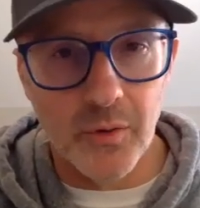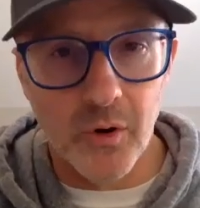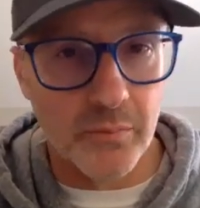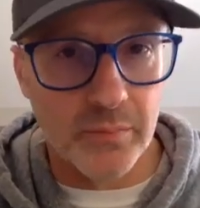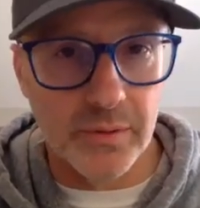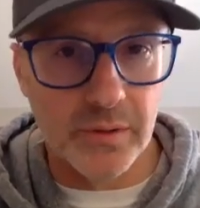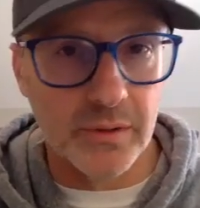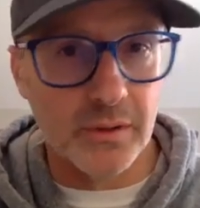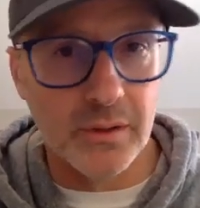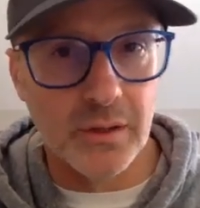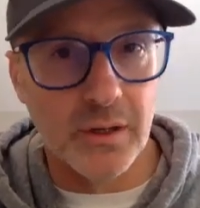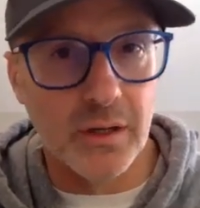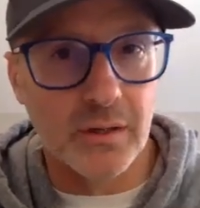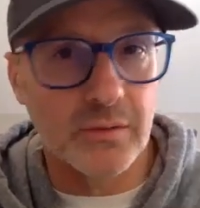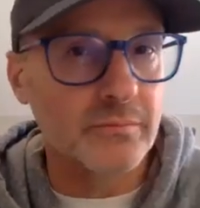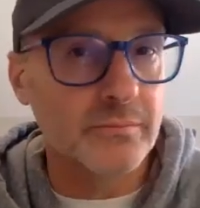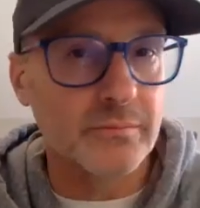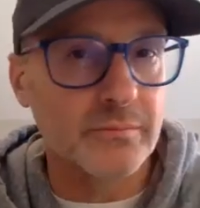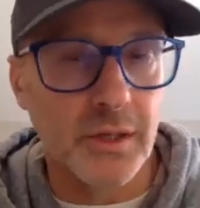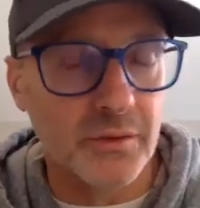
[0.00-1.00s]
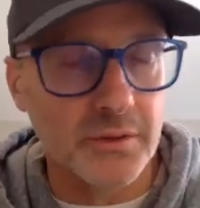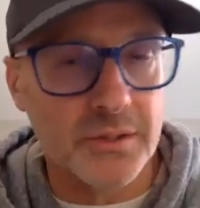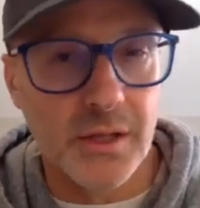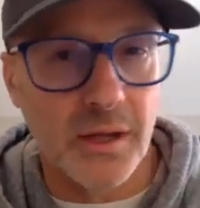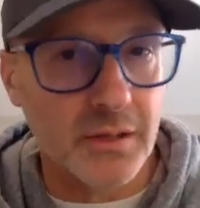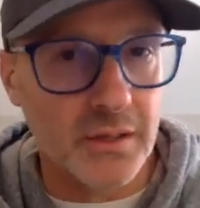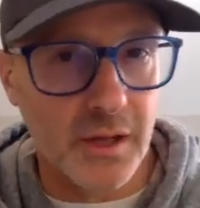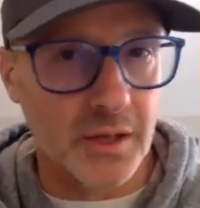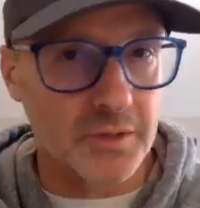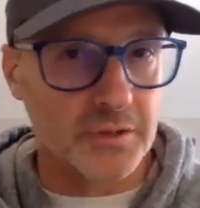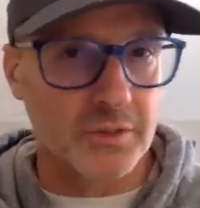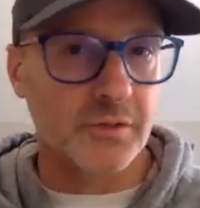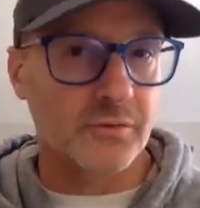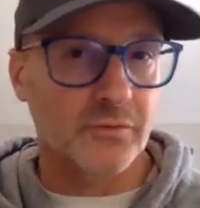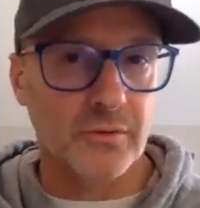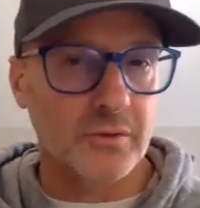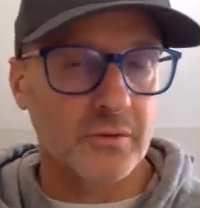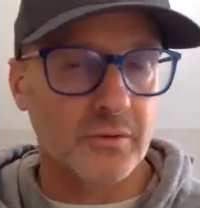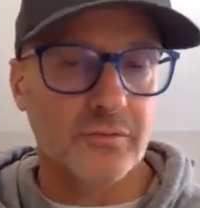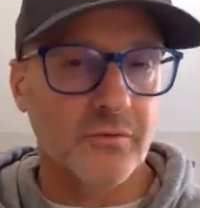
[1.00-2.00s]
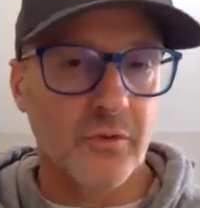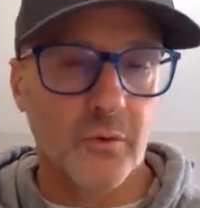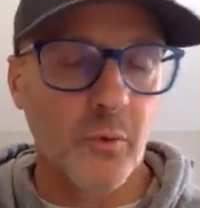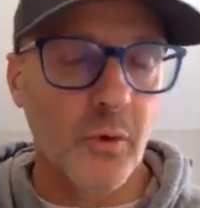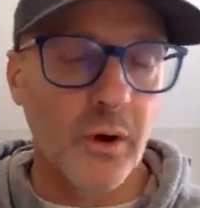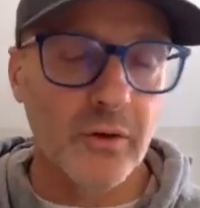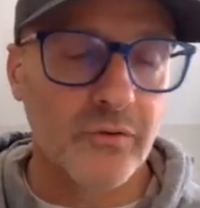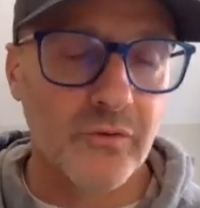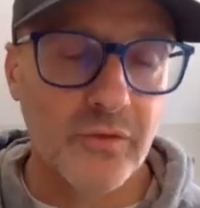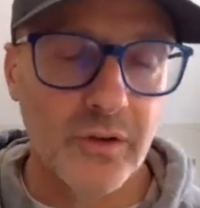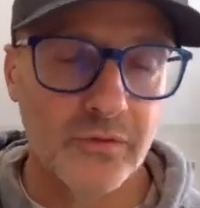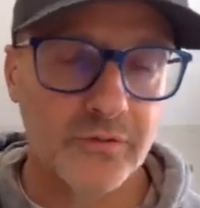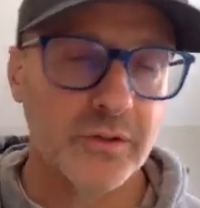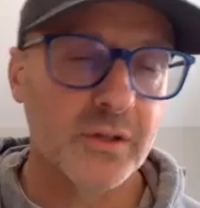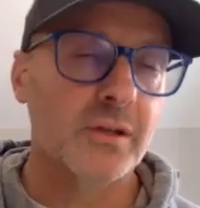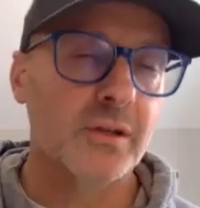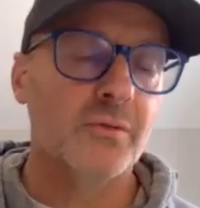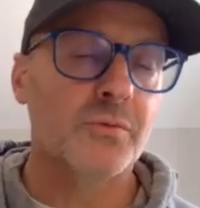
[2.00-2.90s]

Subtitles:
open and get 10 catches for 150?